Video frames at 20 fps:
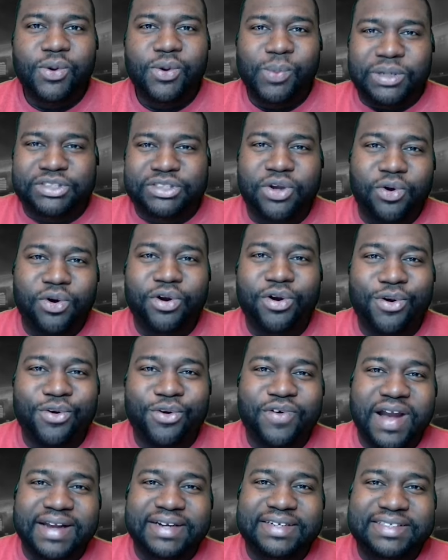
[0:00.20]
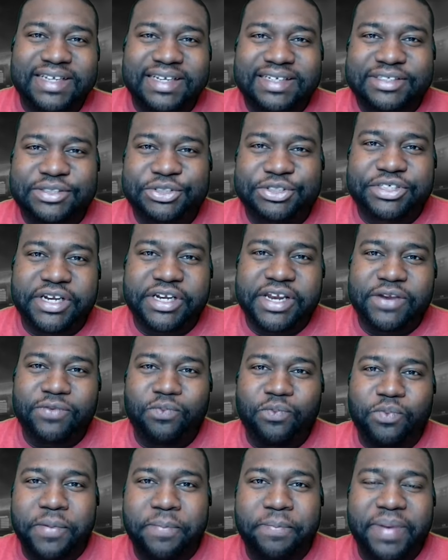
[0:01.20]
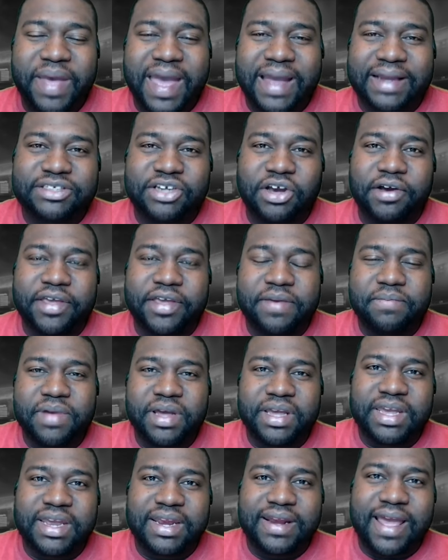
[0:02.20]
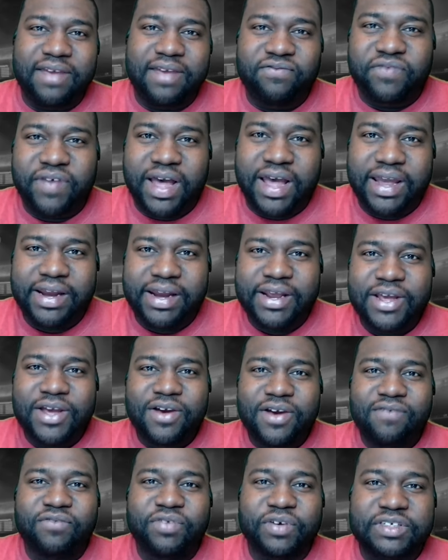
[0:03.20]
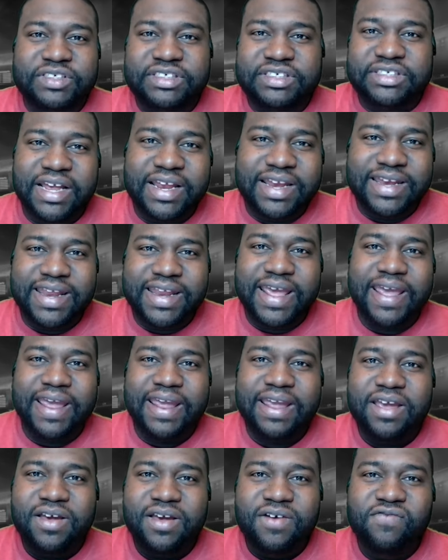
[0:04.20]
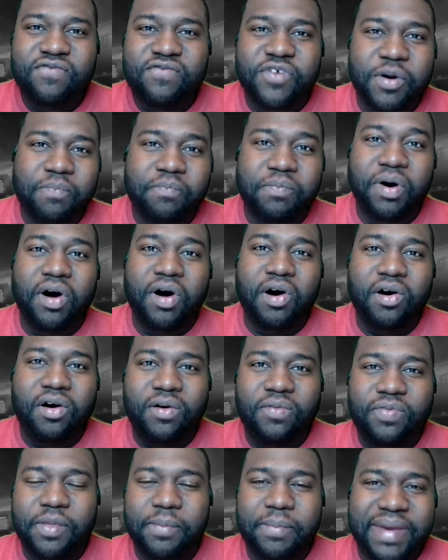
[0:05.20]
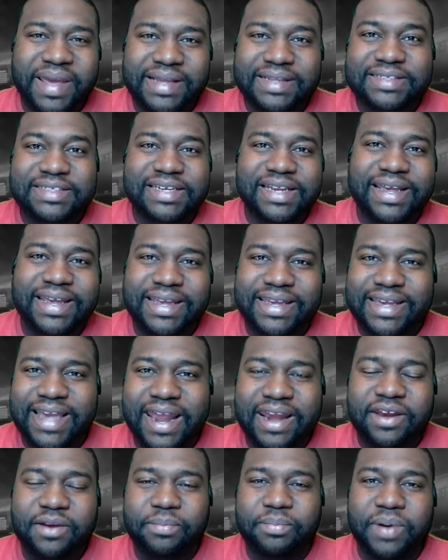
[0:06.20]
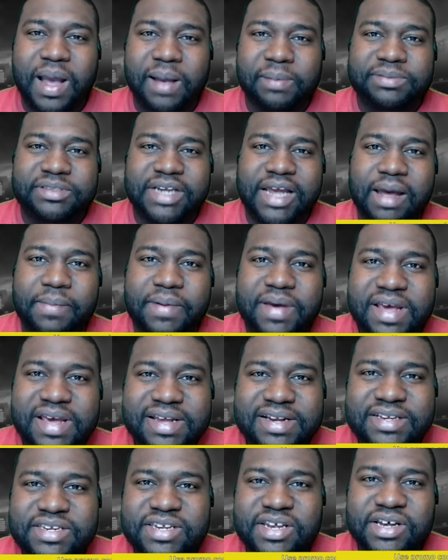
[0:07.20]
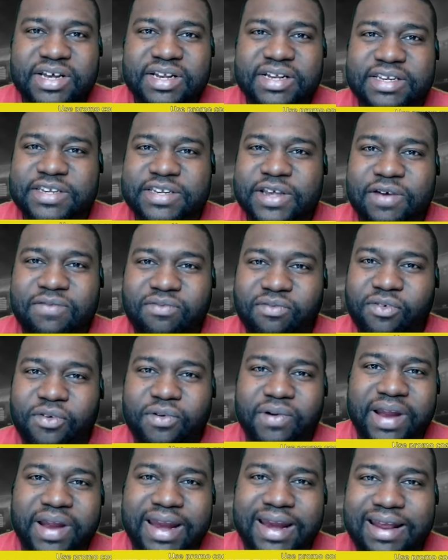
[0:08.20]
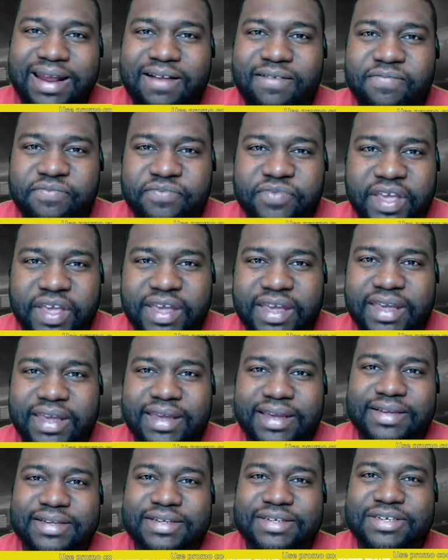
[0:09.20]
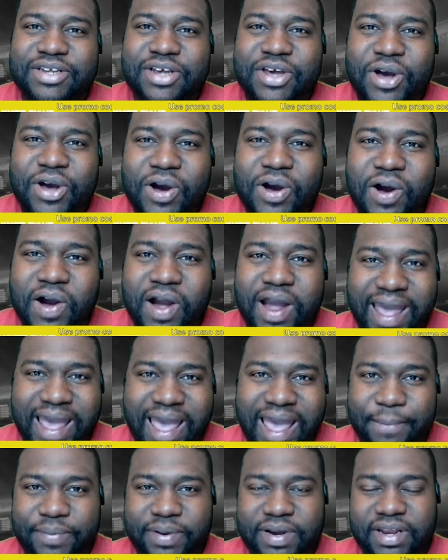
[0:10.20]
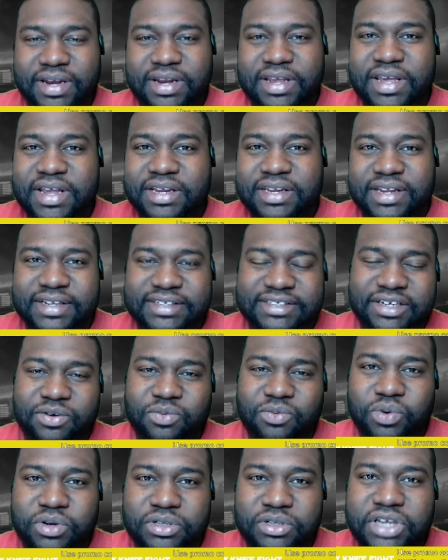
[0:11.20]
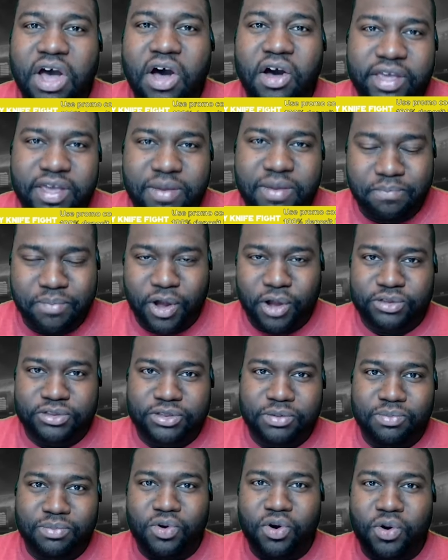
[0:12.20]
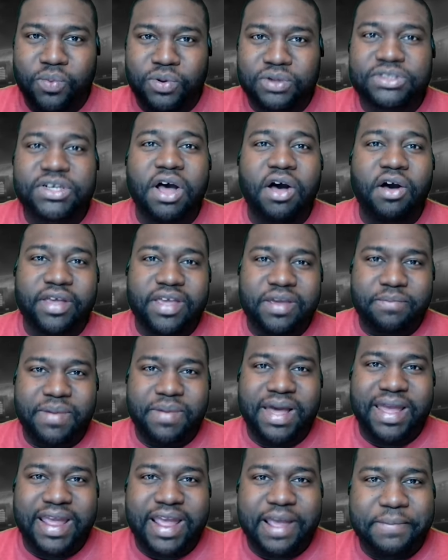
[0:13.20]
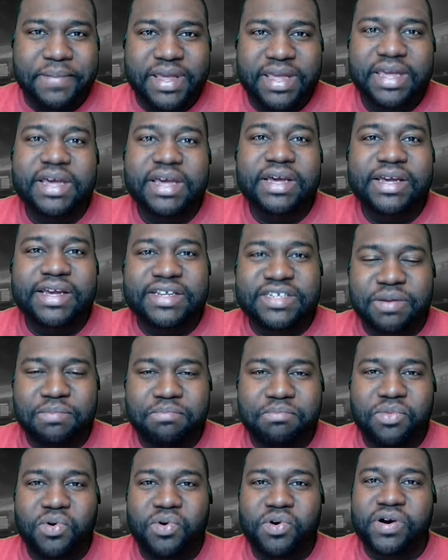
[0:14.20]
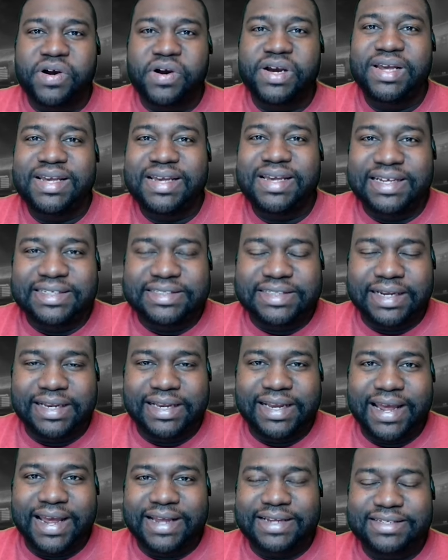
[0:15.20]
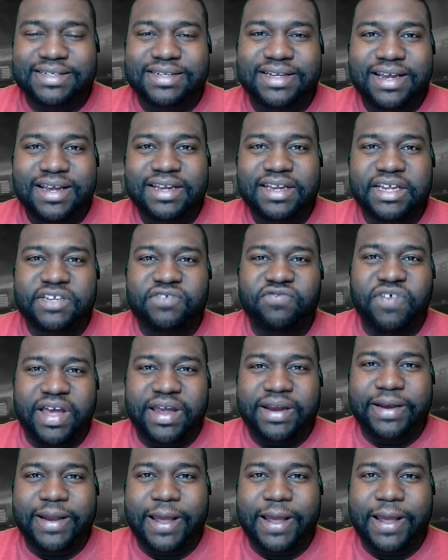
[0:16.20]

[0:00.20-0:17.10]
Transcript: What's going on, Grinders? It's Chief. We're back talking Monkey Knife Fight for Sunday football, the main slate. Get in the prop shop. Tons of great things are happening. Listen, we're talking Baltimore. We're talking Miami. Is it more? Is it less? Let's find